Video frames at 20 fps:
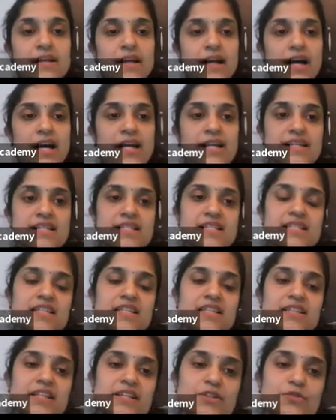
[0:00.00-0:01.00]
ISD,
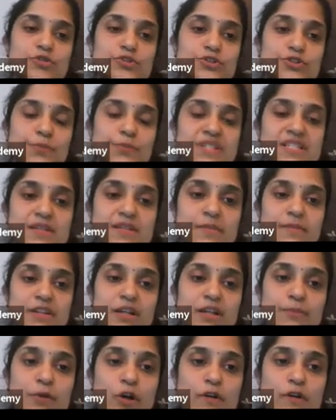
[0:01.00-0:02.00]
there used to be similar
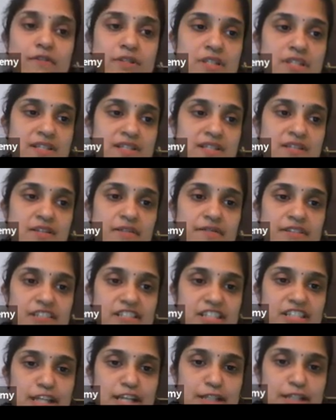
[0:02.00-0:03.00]
provision in service
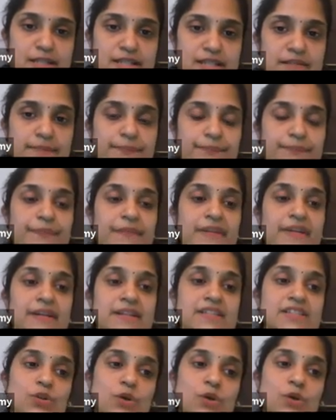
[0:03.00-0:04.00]
tax.
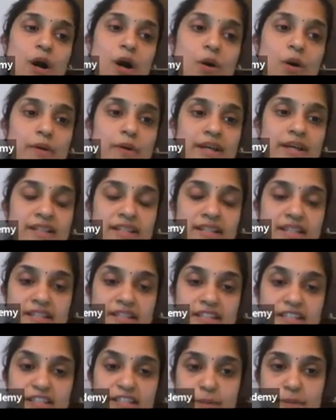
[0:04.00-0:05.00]
So how can the
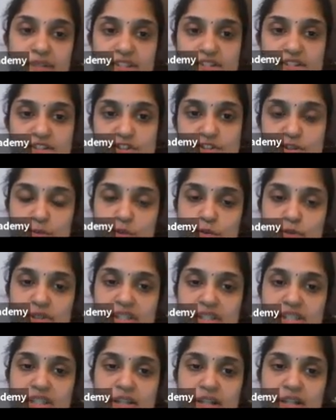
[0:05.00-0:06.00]
credit be
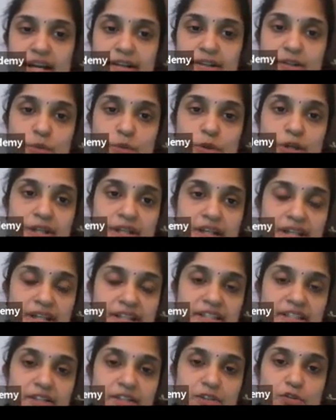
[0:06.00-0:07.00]
distributed? I don't want to get
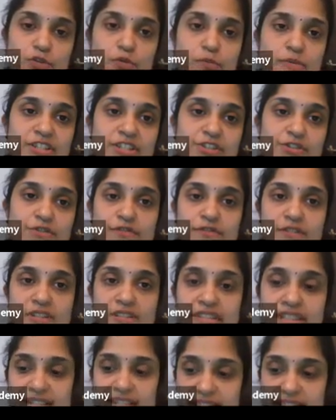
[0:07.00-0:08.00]
into too much of
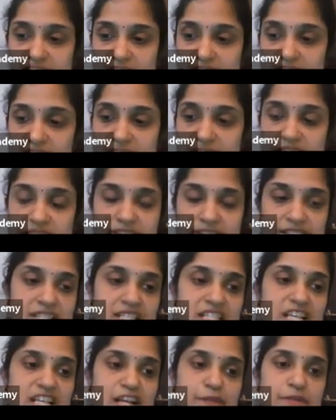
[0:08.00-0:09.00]

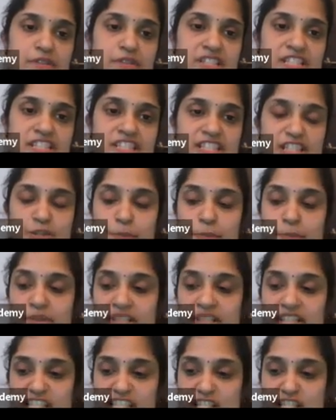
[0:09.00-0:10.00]
technicalities. I will just
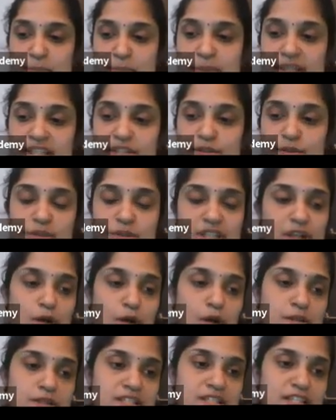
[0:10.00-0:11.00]
simply explain you the
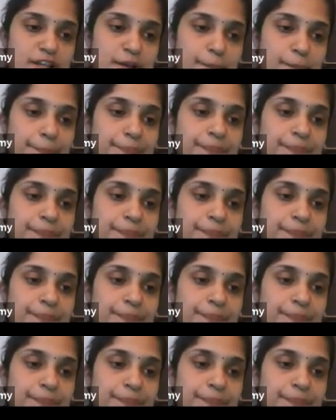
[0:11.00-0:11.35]
concept.